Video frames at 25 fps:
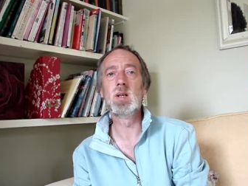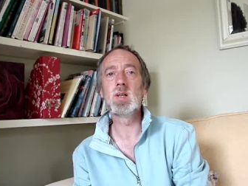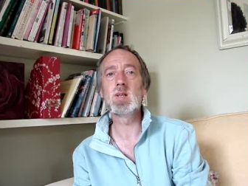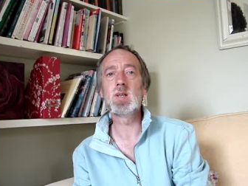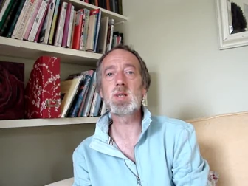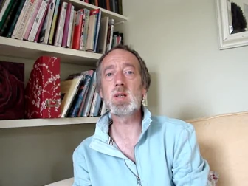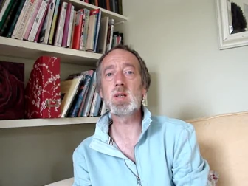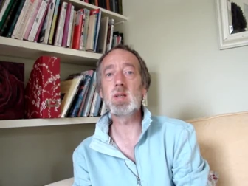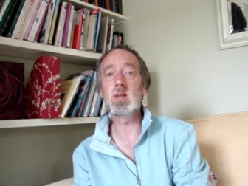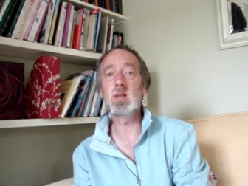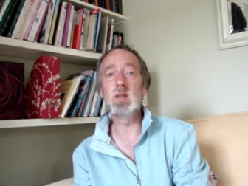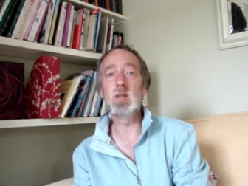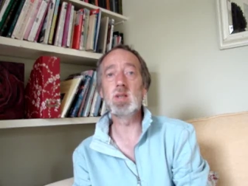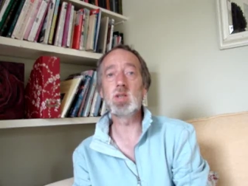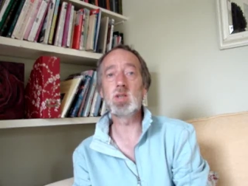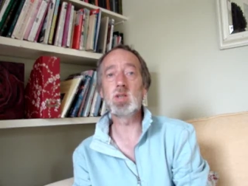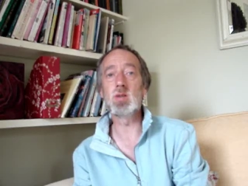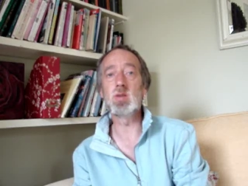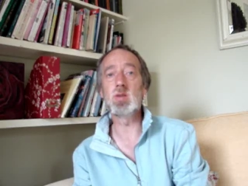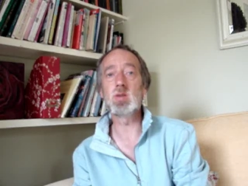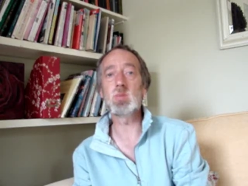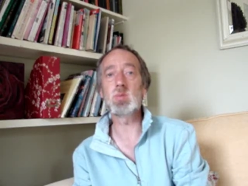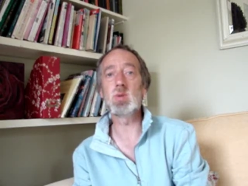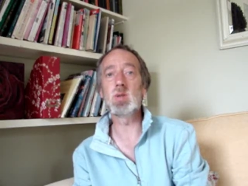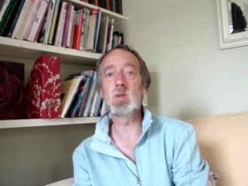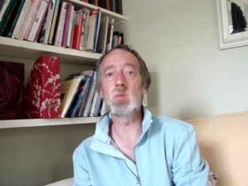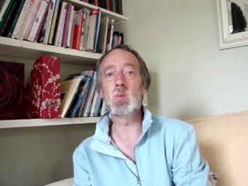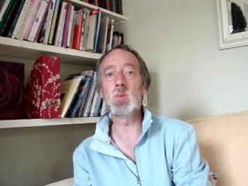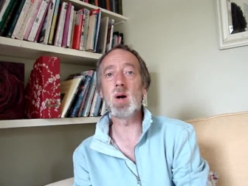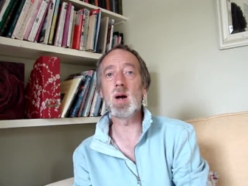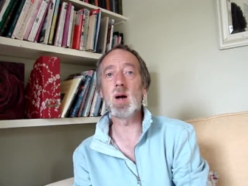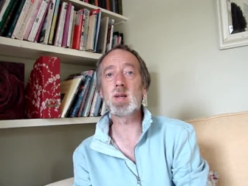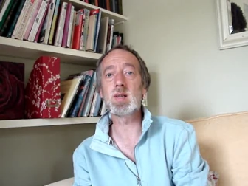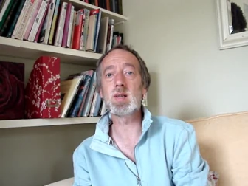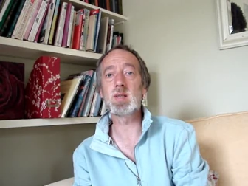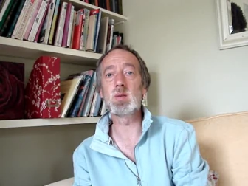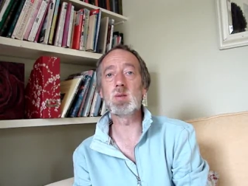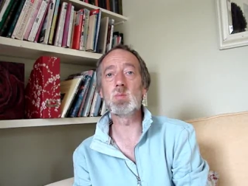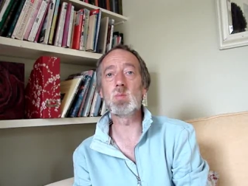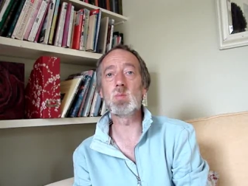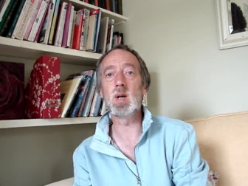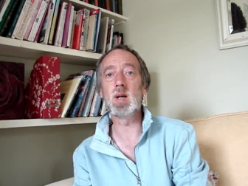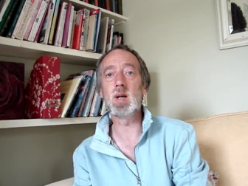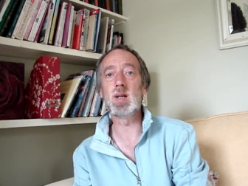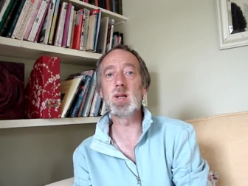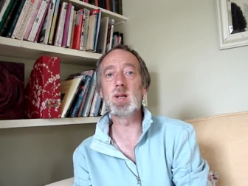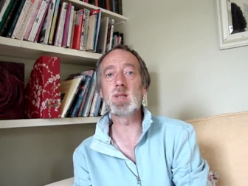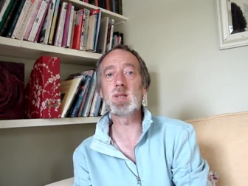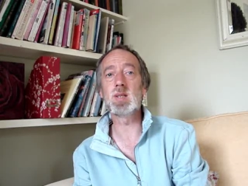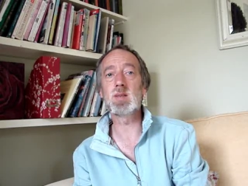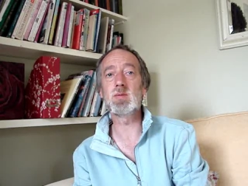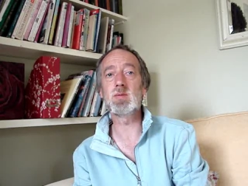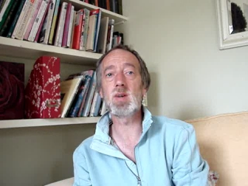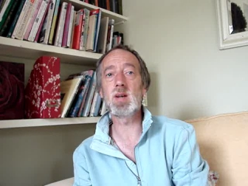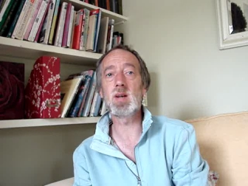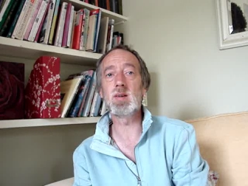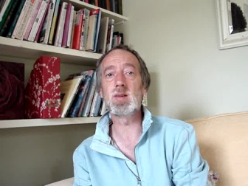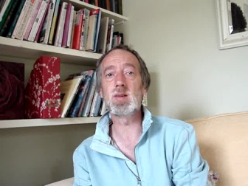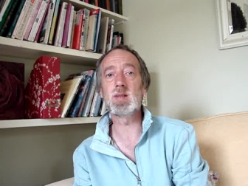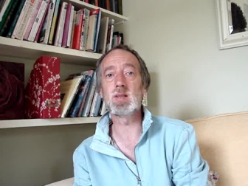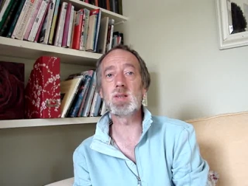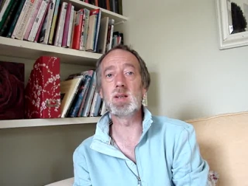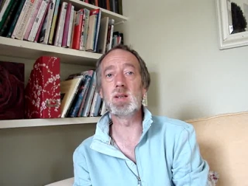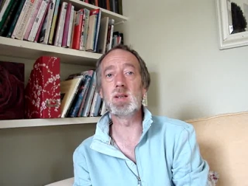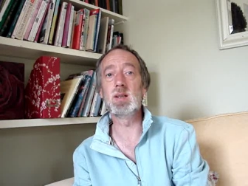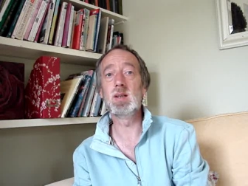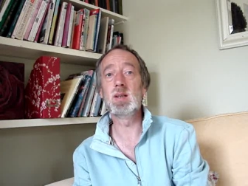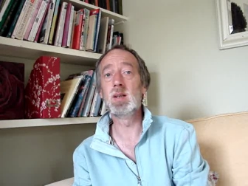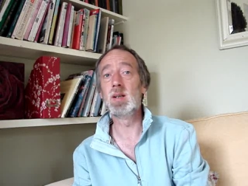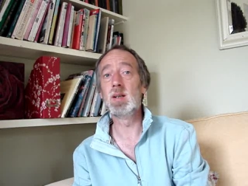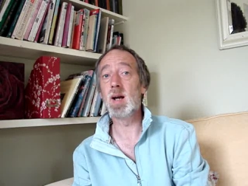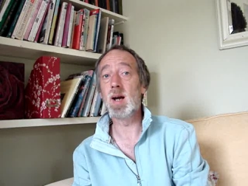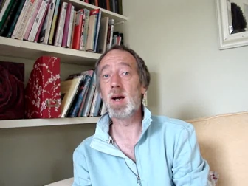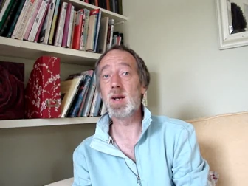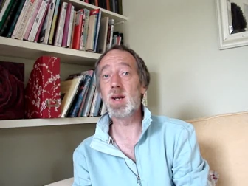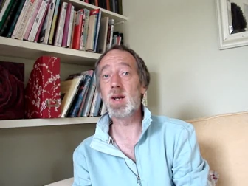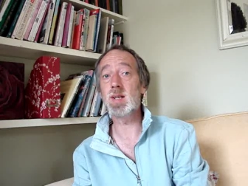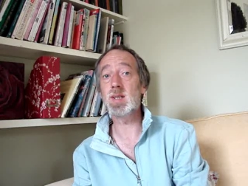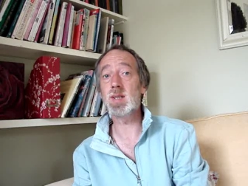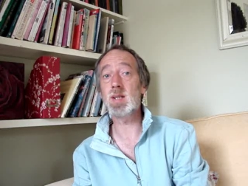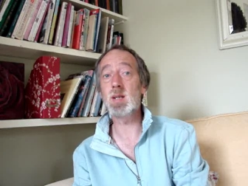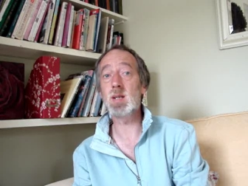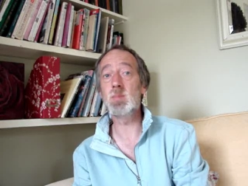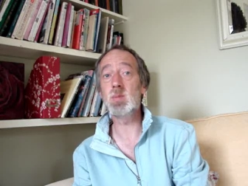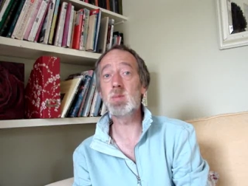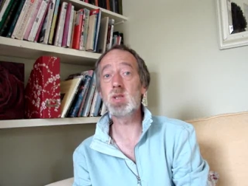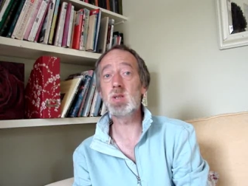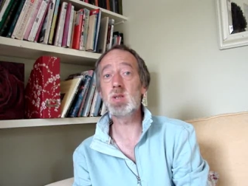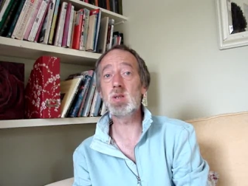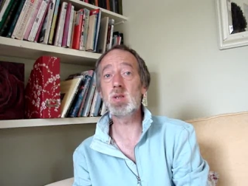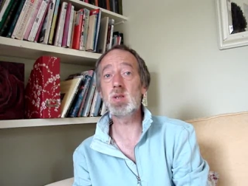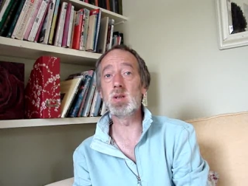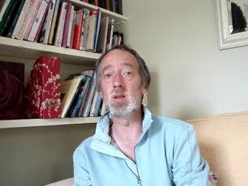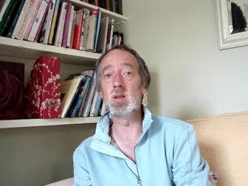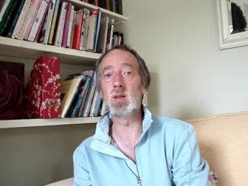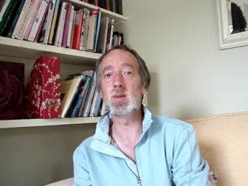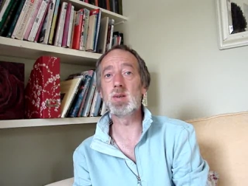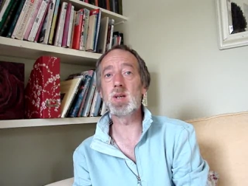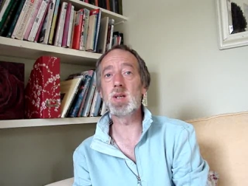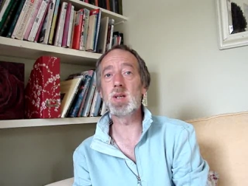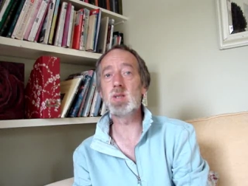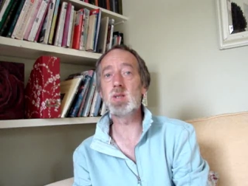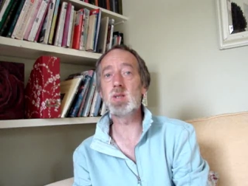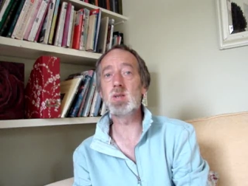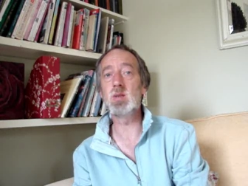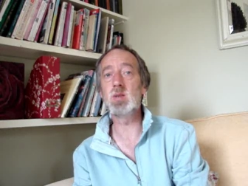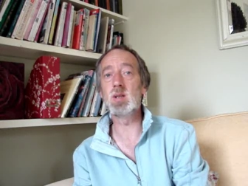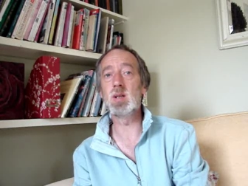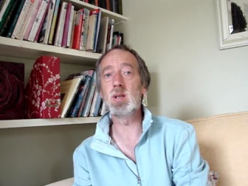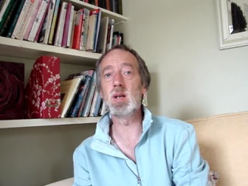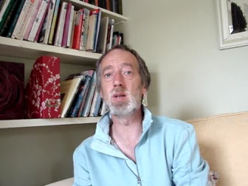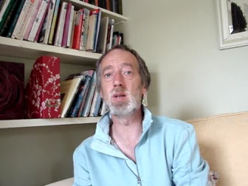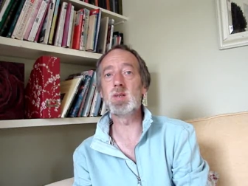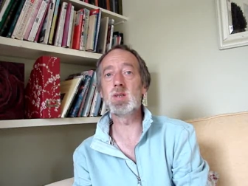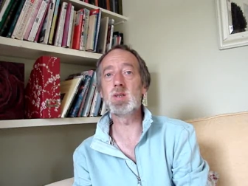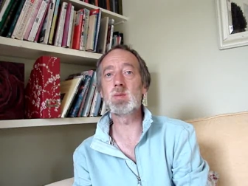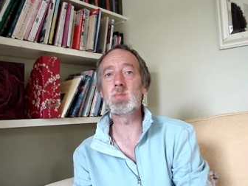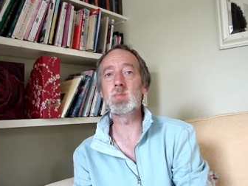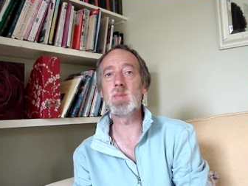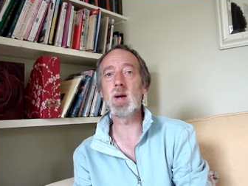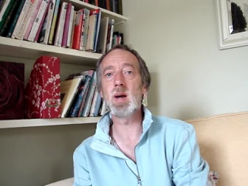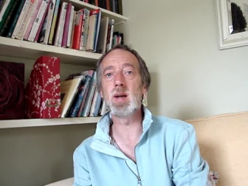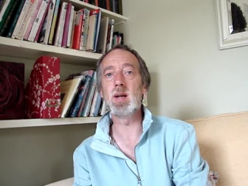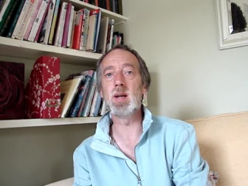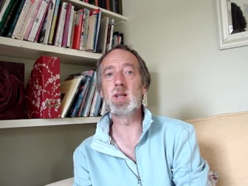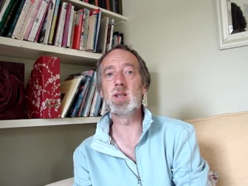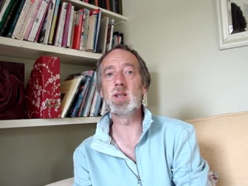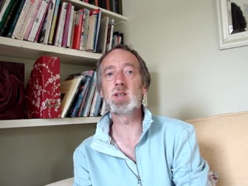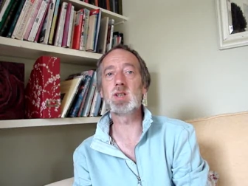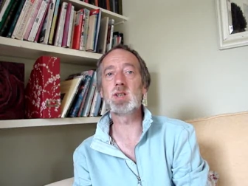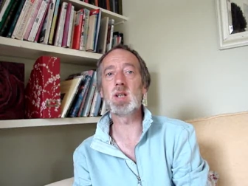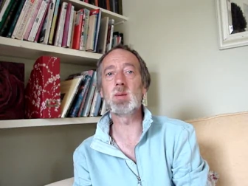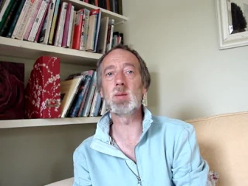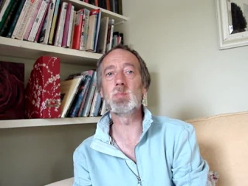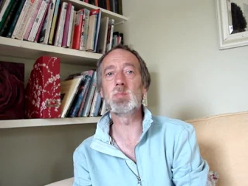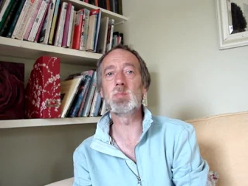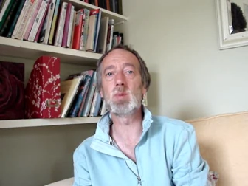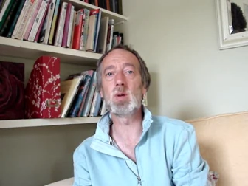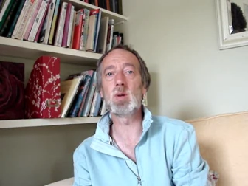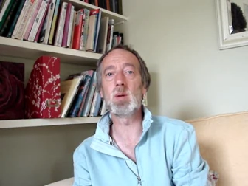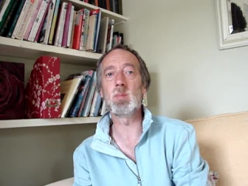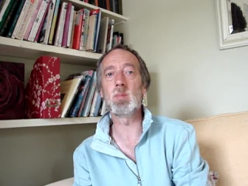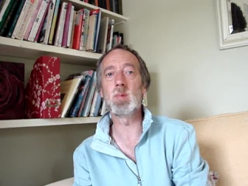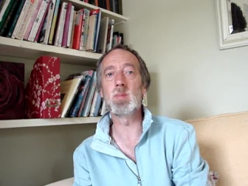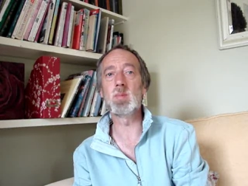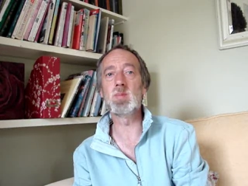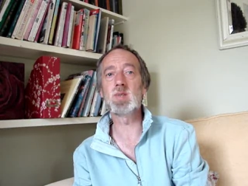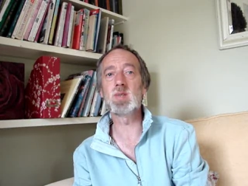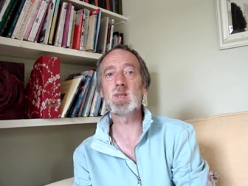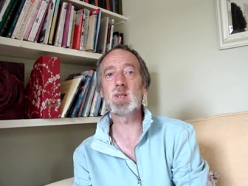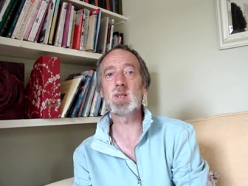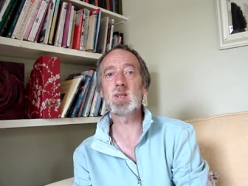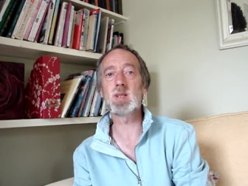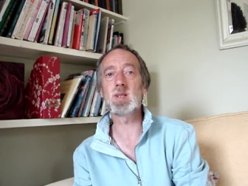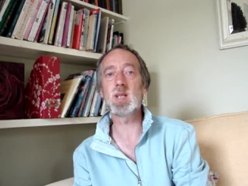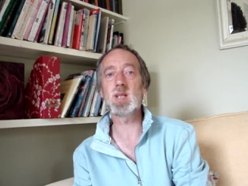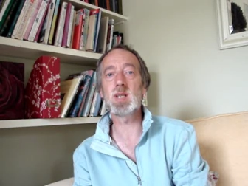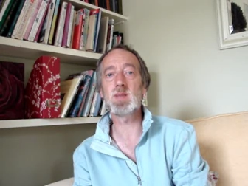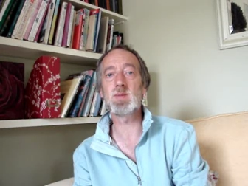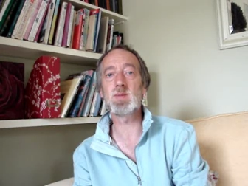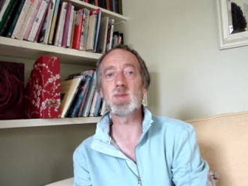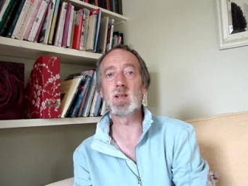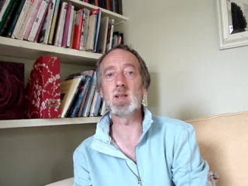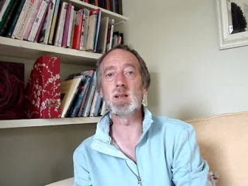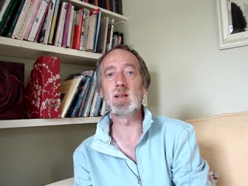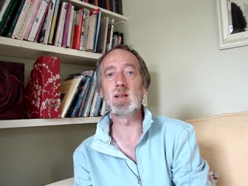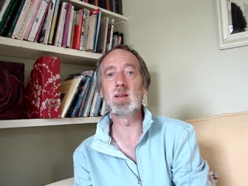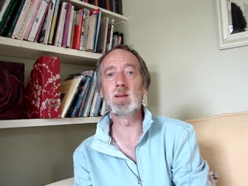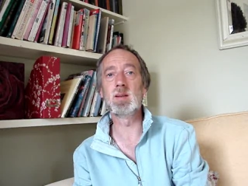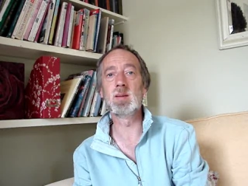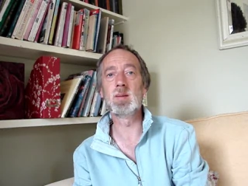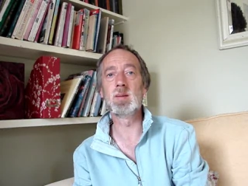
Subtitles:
Certain issues will wax and wane in severity, and as they mature they do learn to manage some problems successfully.